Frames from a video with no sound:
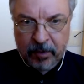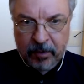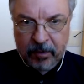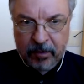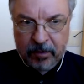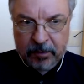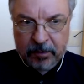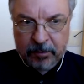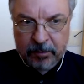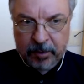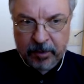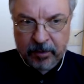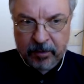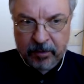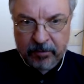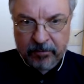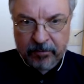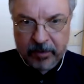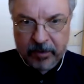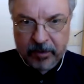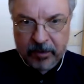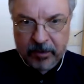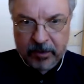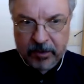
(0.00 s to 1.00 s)
caused by
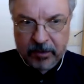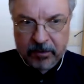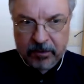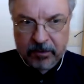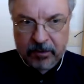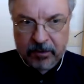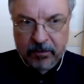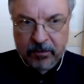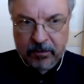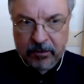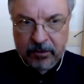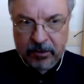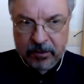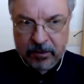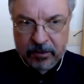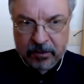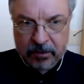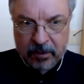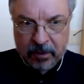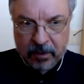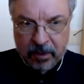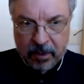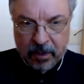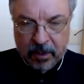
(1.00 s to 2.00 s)
conventional
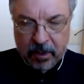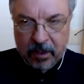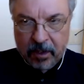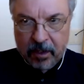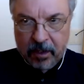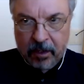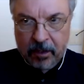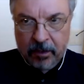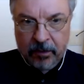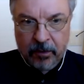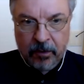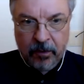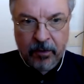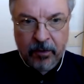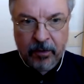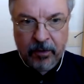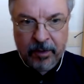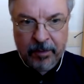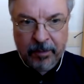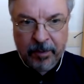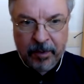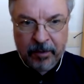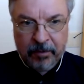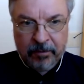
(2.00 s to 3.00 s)
solutions, and
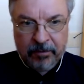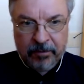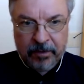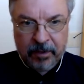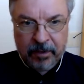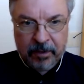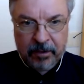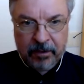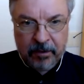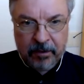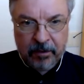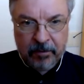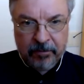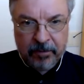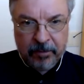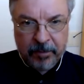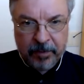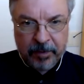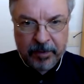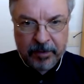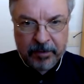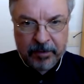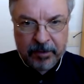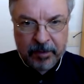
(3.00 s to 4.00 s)
learn about thickening of the
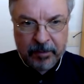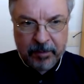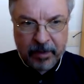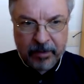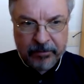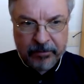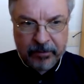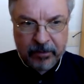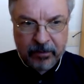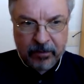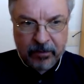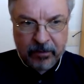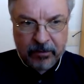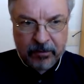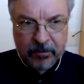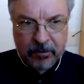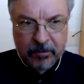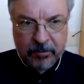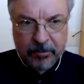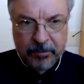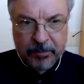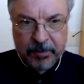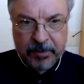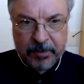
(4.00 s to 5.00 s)
peritoneum after
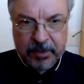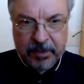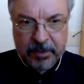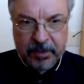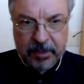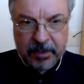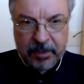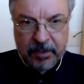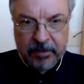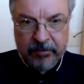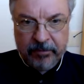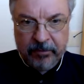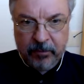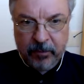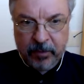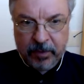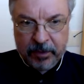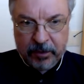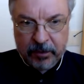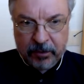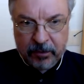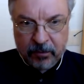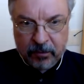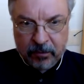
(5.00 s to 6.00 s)
long-term PD, even
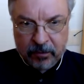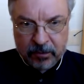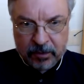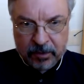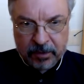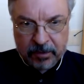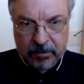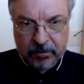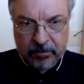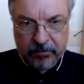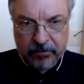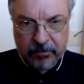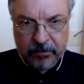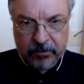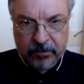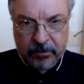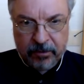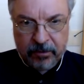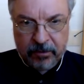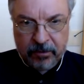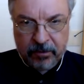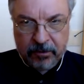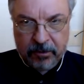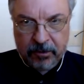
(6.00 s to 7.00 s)
when using
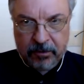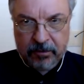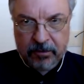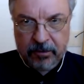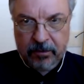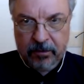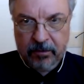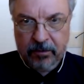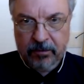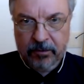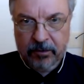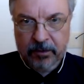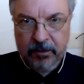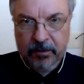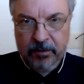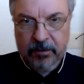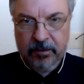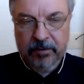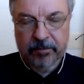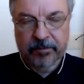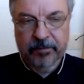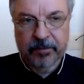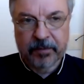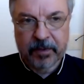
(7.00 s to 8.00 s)
physiologic
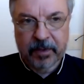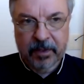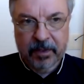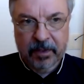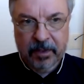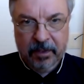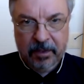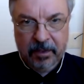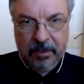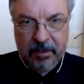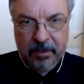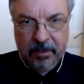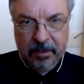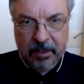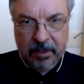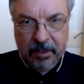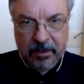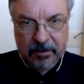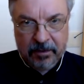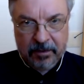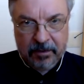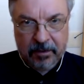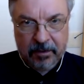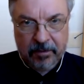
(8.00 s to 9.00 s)
solutions.
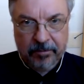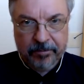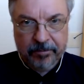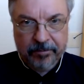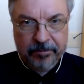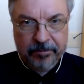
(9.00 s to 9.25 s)
Next.